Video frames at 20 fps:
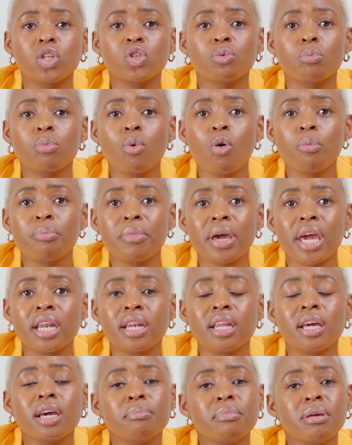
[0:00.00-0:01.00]
to more
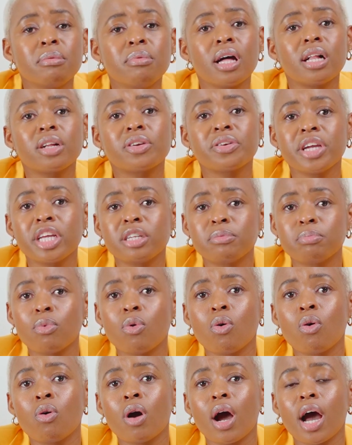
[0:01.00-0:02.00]
men, maybe I'll create
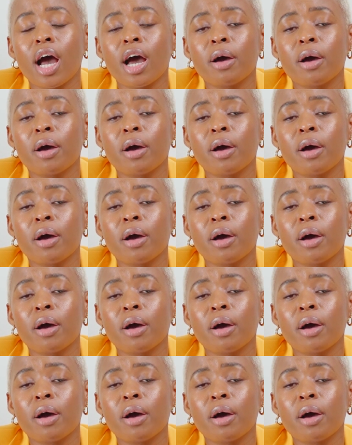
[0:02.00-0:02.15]
more